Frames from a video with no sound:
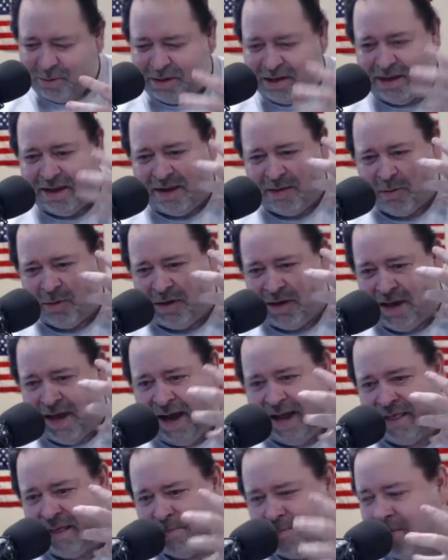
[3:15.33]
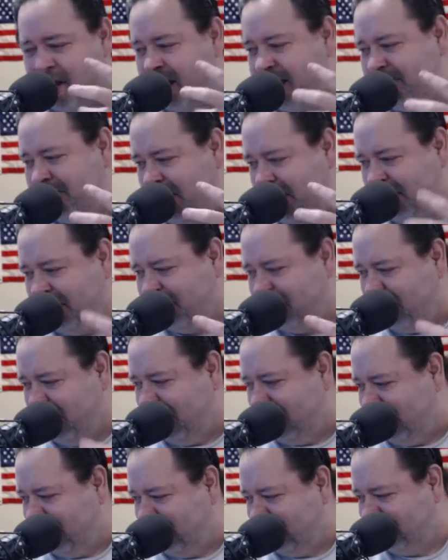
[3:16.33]
you got the money maker right
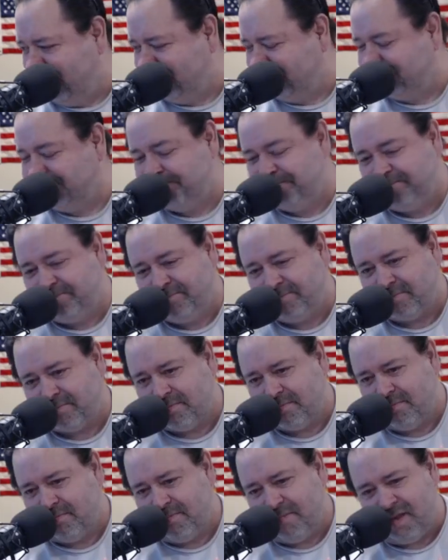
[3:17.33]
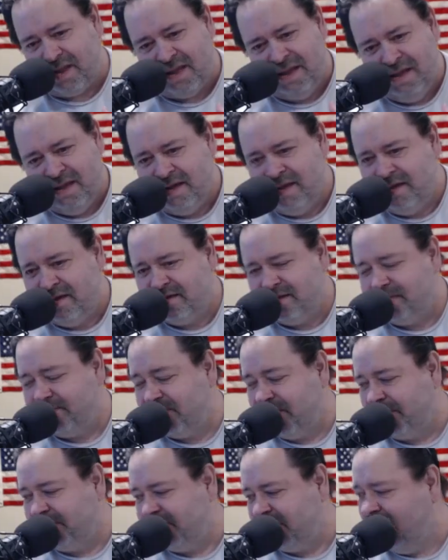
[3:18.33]
here,
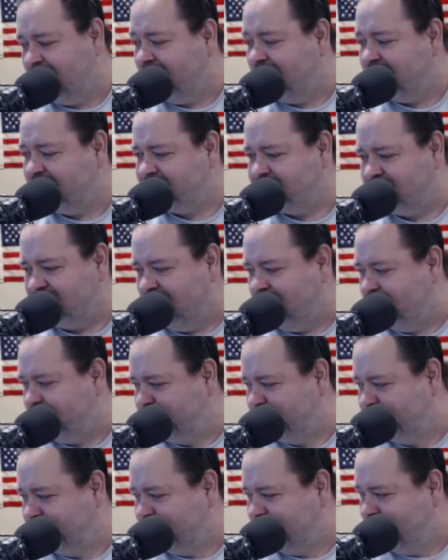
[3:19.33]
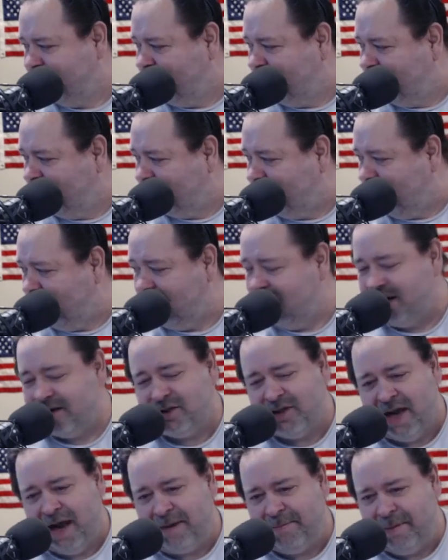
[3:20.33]
sometimes you gotta let it shine. Gotta let it
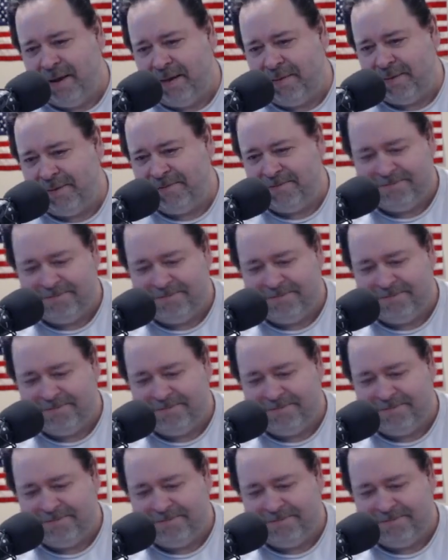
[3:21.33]
shine, baby.